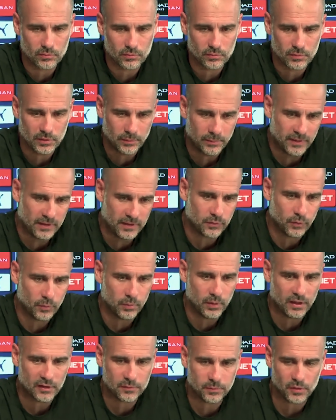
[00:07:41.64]
the best
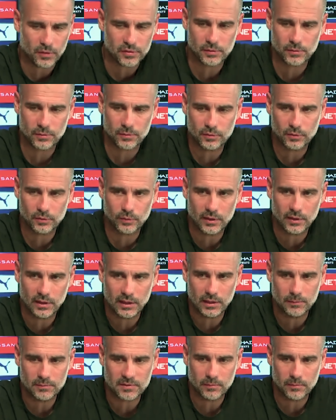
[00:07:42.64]
football as possible to win
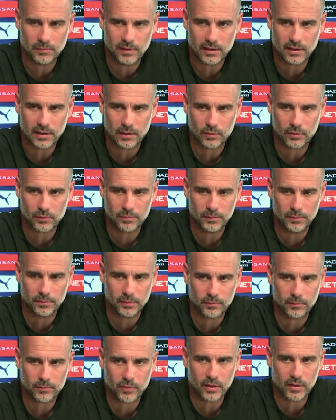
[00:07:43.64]
games and make our
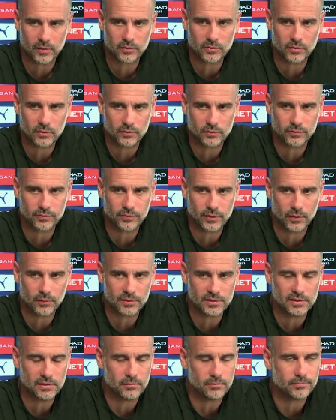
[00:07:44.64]
people proud of our
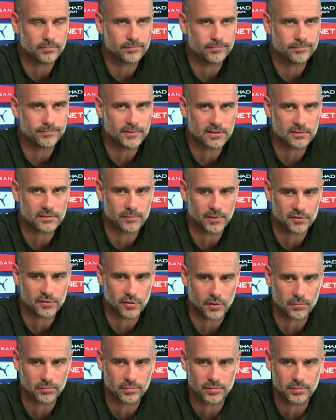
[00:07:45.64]
team. This is my
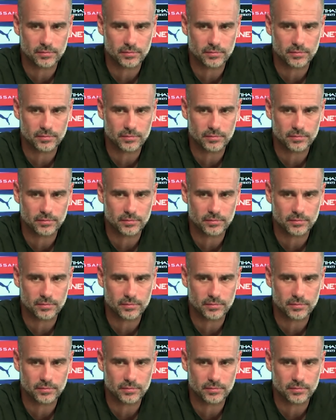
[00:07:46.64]
job.